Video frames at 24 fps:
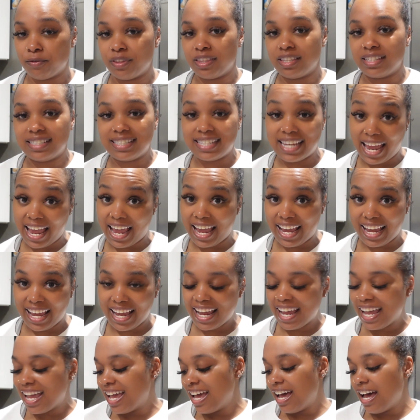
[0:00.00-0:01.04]
for the
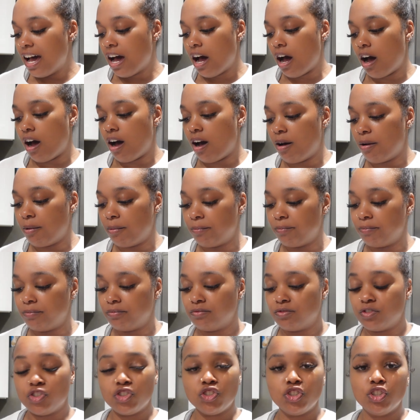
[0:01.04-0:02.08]
day. Um,
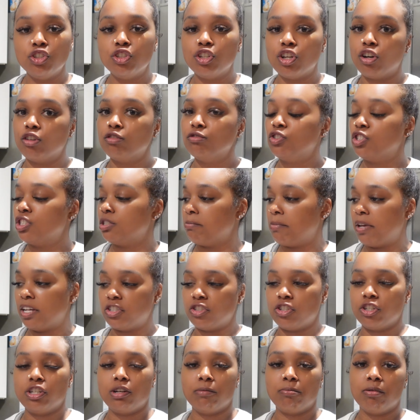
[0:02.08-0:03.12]
you know, just make
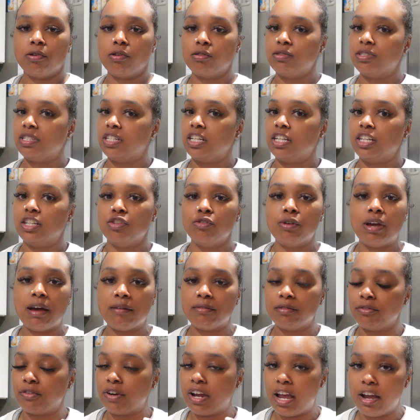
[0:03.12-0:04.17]
sure your protein, you
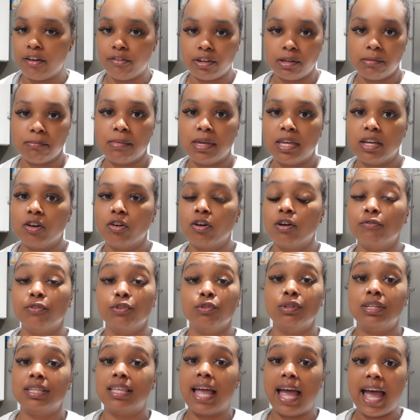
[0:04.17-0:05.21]
have it for every meal. If
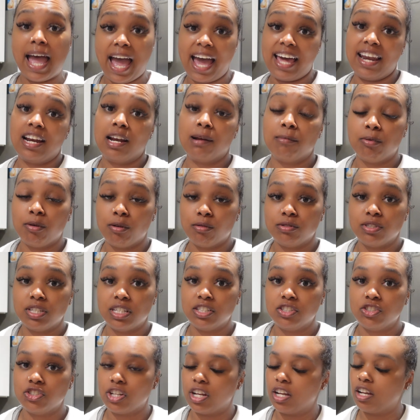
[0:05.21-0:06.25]
you need to add in a
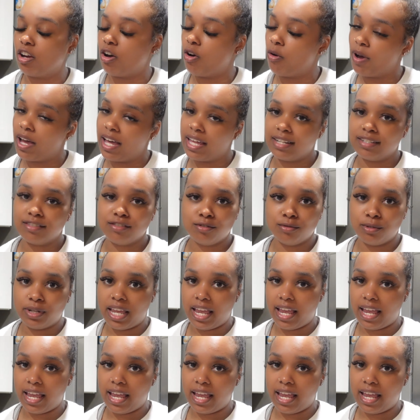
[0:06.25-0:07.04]
protein shake, go ahead and do